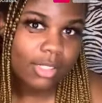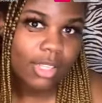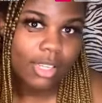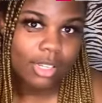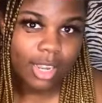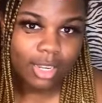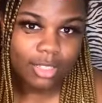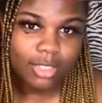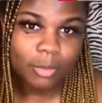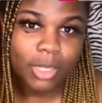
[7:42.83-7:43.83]
that puts
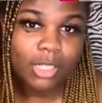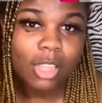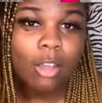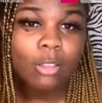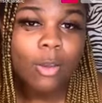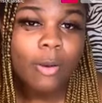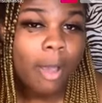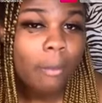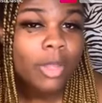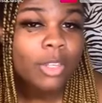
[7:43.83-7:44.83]
my face
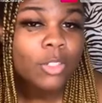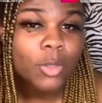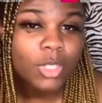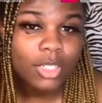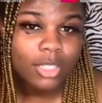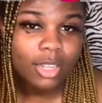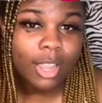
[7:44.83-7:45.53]
in danger because